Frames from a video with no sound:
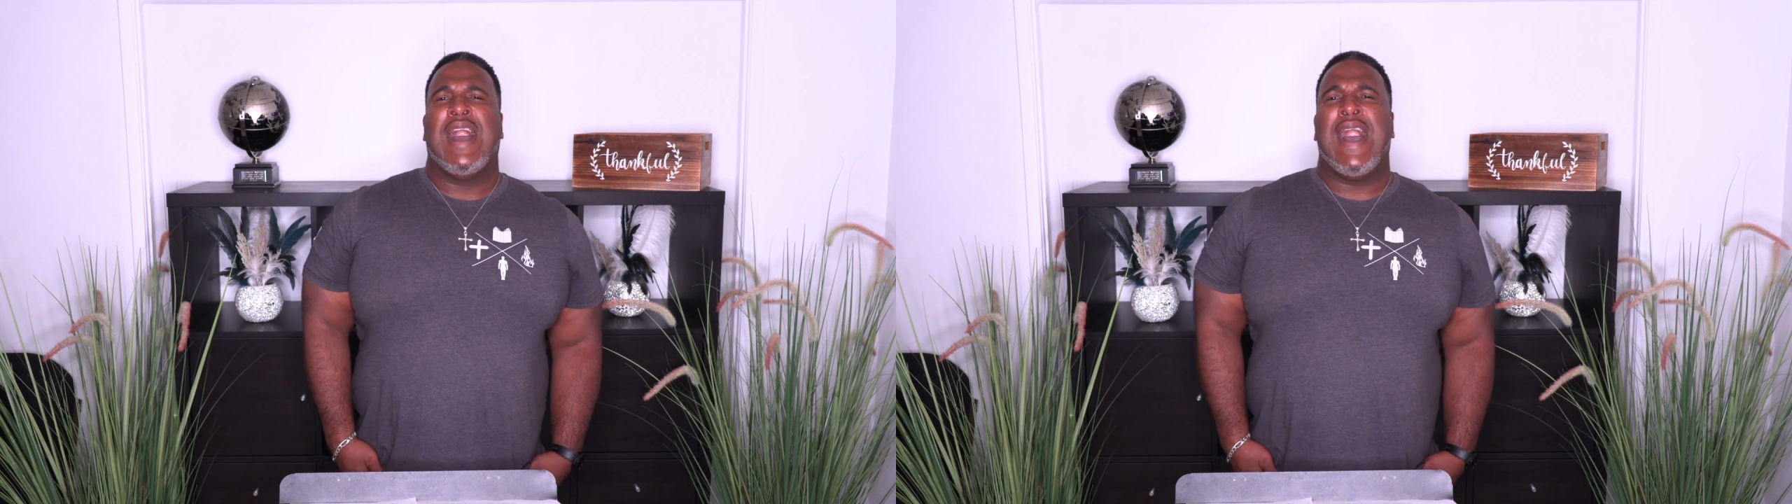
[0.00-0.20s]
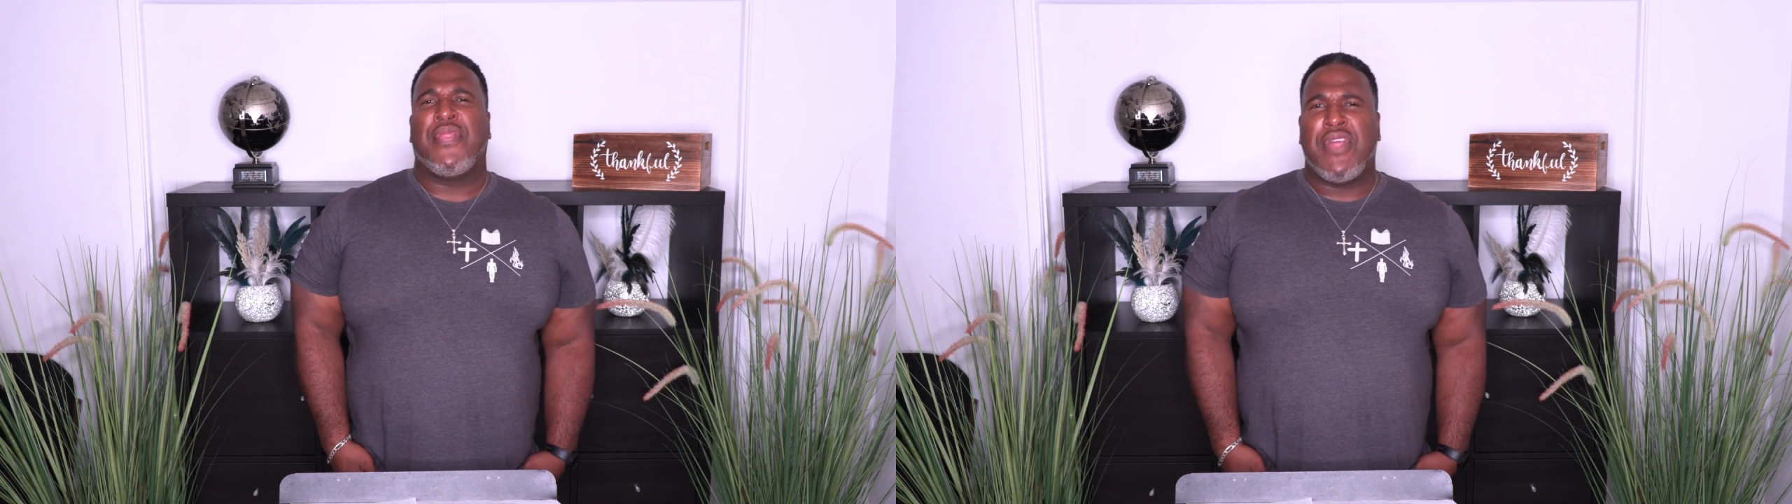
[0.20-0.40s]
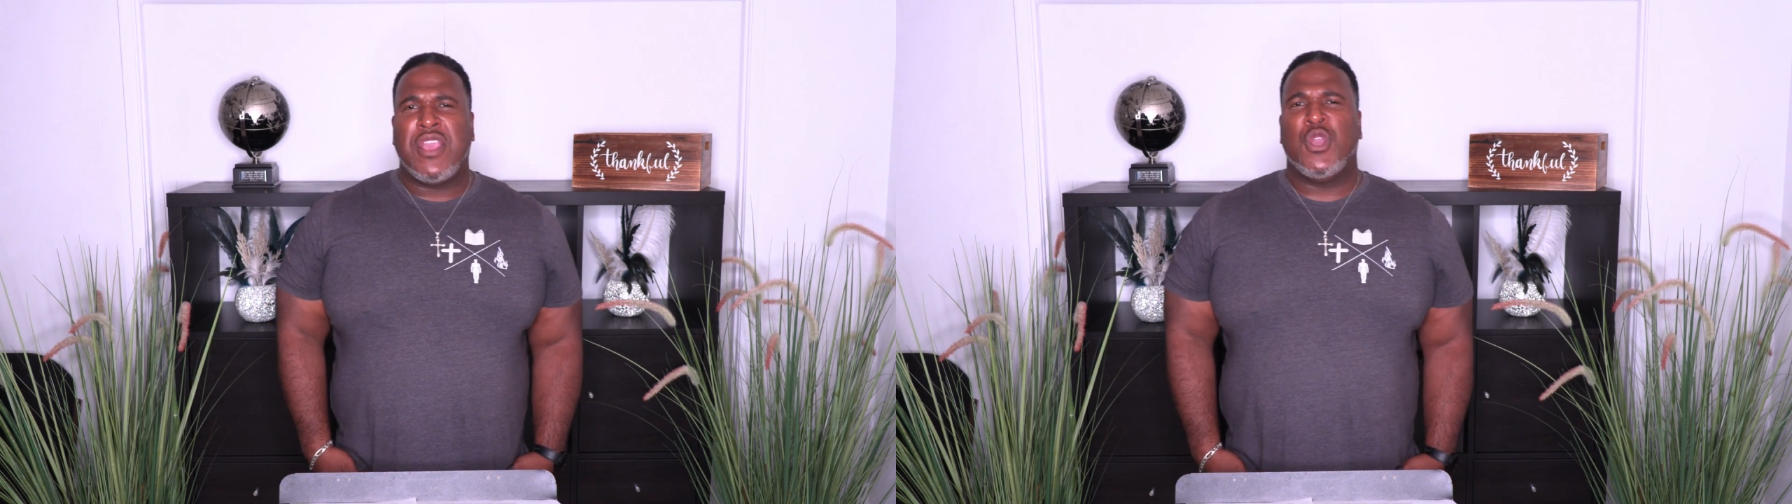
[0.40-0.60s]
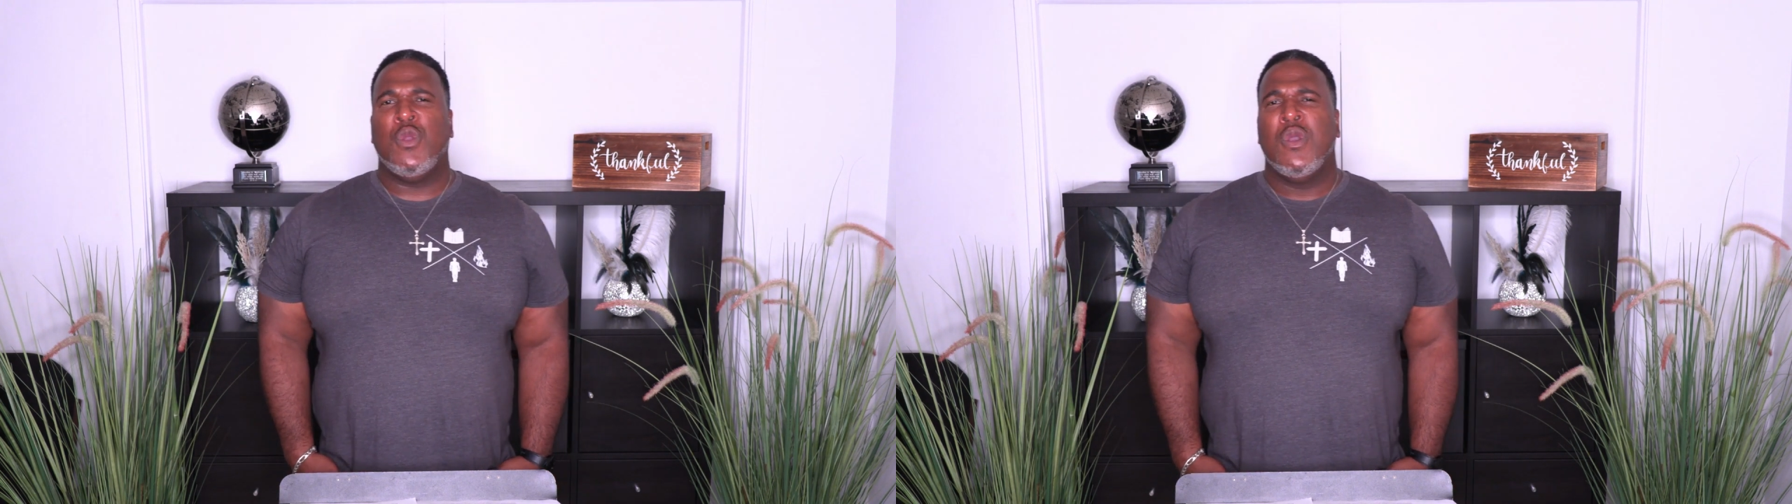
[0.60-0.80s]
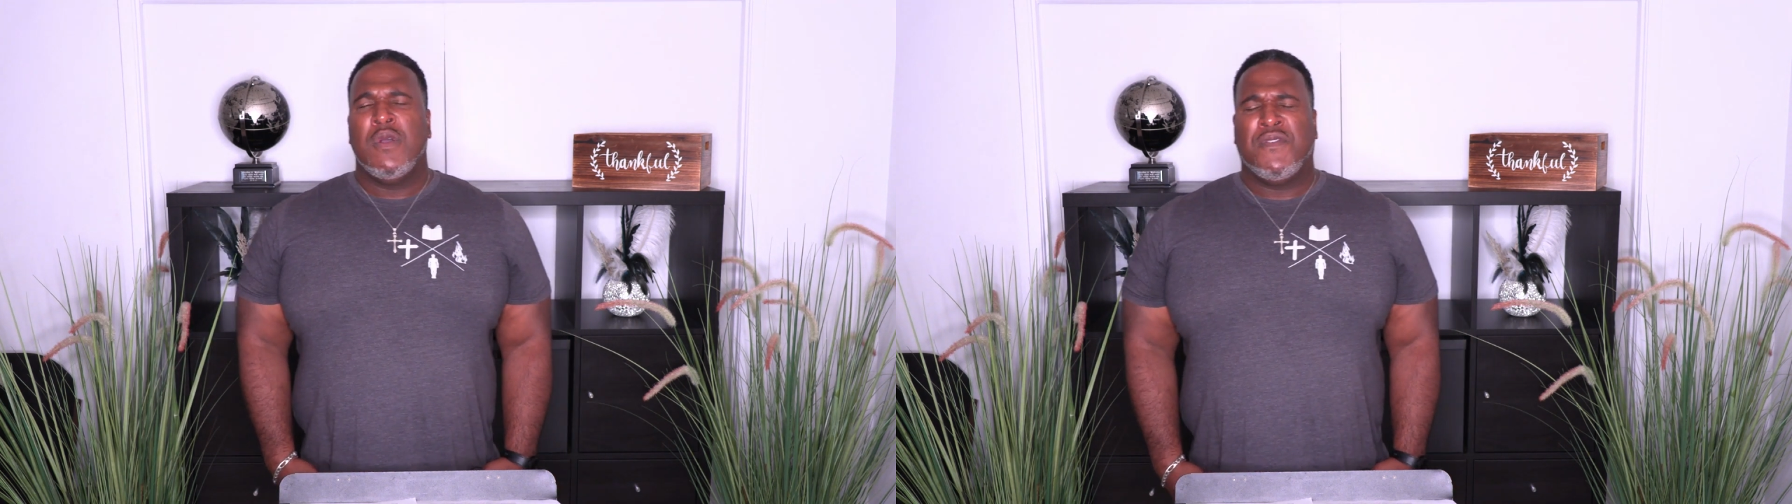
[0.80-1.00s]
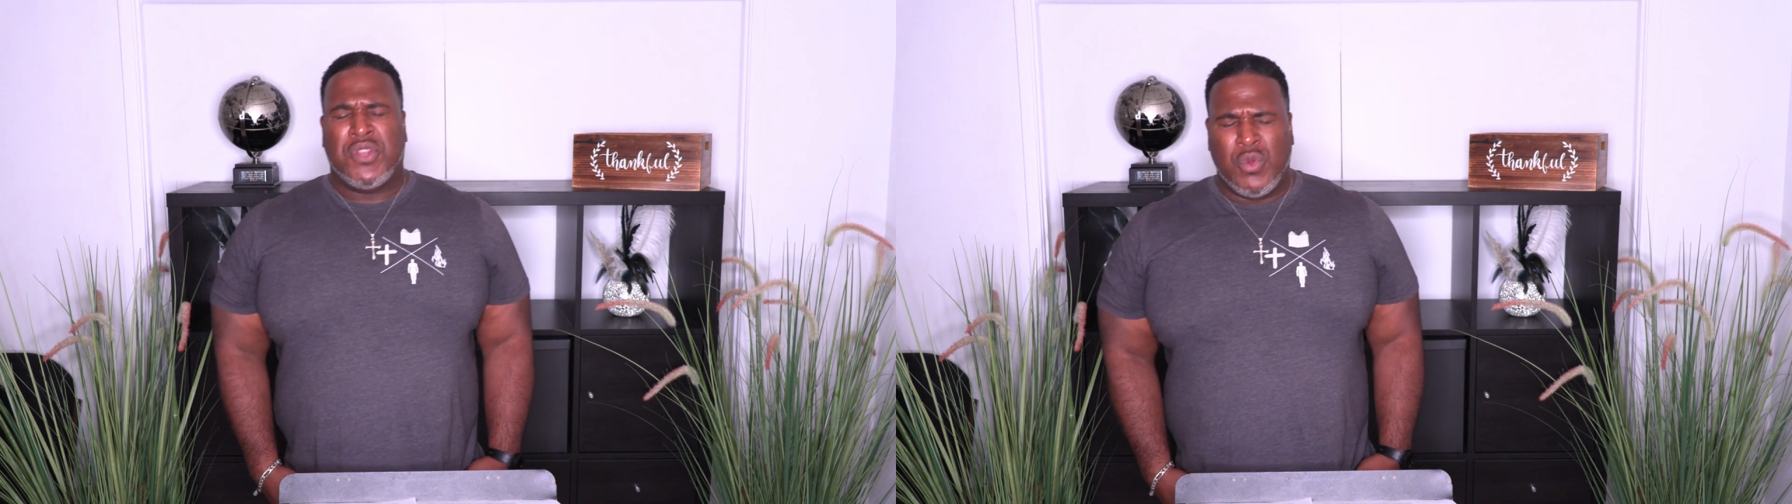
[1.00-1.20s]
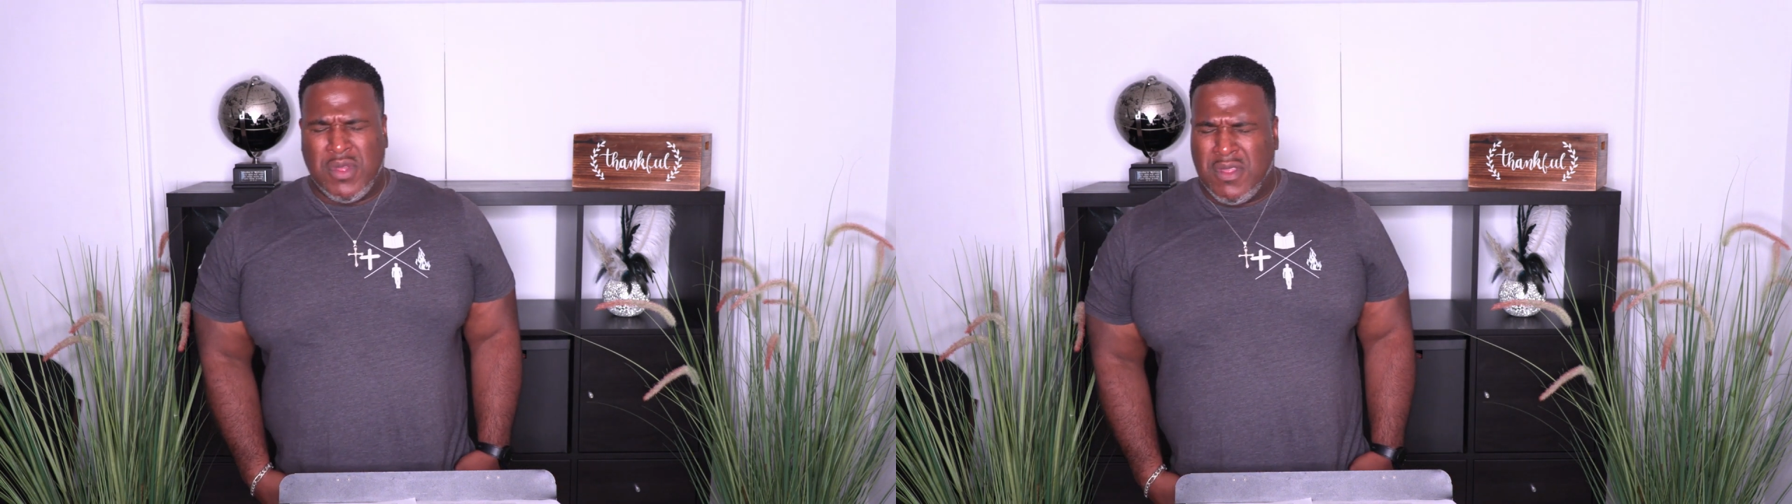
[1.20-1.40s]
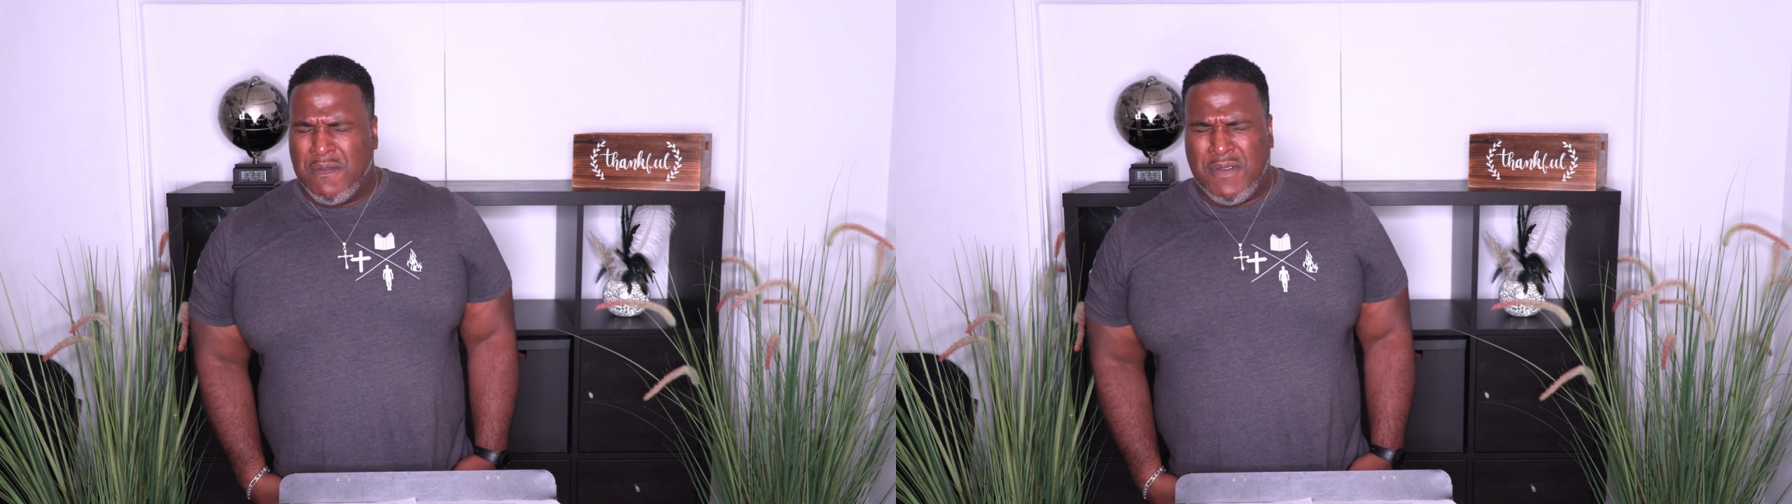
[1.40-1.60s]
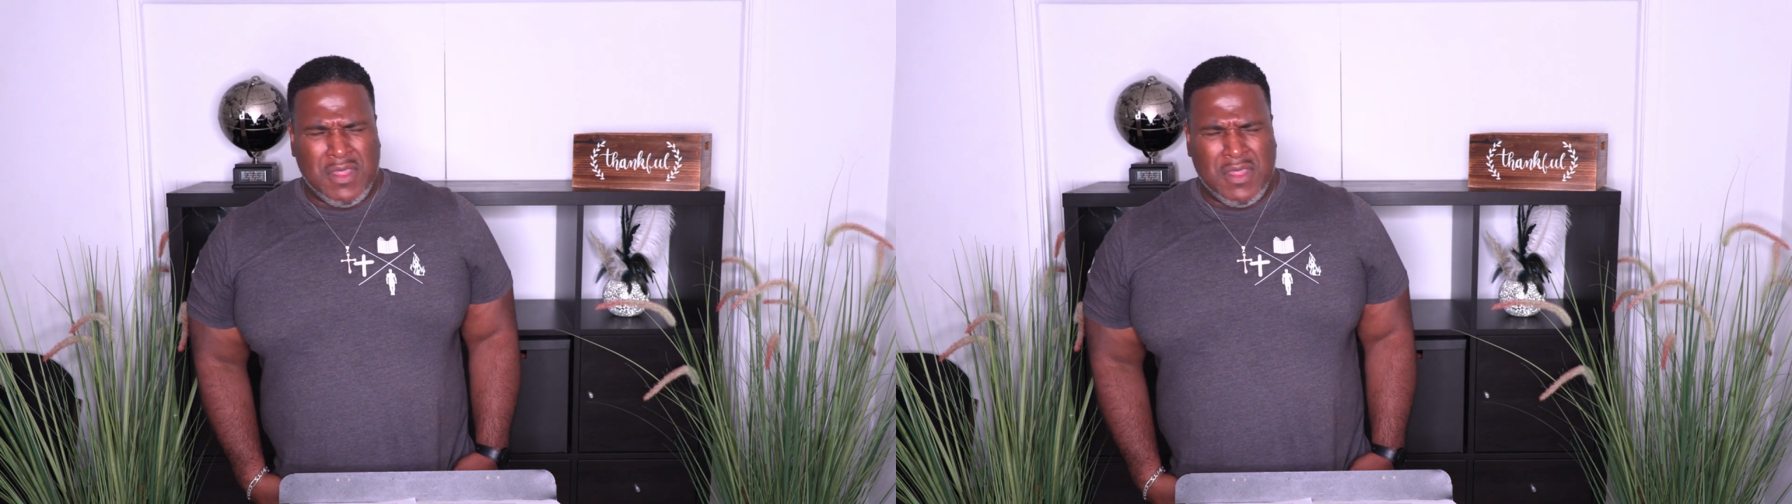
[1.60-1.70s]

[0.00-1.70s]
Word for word: I thank you for doing the,